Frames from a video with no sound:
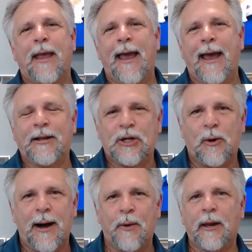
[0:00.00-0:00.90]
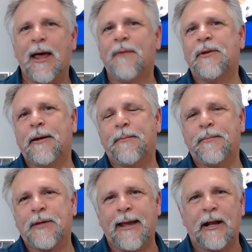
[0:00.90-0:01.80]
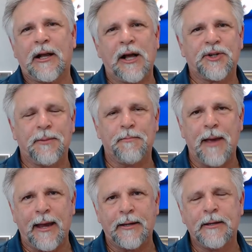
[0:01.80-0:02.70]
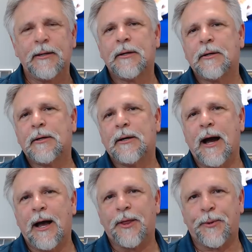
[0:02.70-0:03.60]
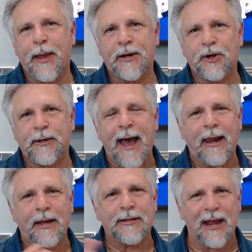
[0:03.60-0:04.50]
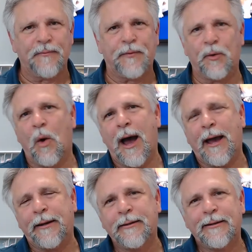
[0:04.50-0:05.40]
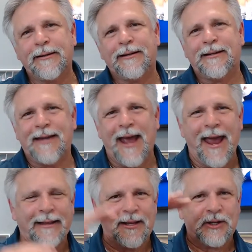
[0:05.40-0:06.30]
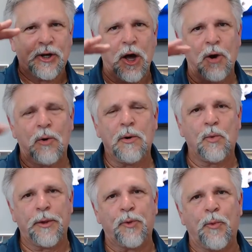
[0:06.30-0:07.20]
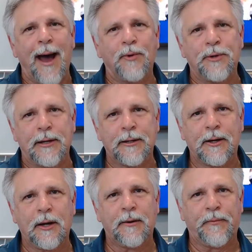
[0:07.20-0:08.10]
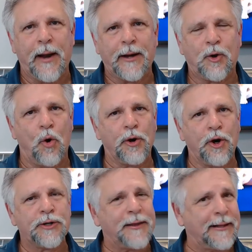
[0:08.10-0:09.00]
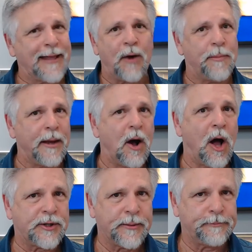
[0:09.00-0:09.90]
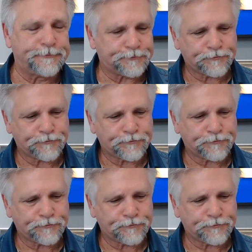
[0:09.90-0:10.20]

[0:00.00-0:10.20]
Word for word: And so I would love to to get a custom made uh, three hundred gallon, ten foot wide tank that's low with rounded front corners. I think that would be awesome.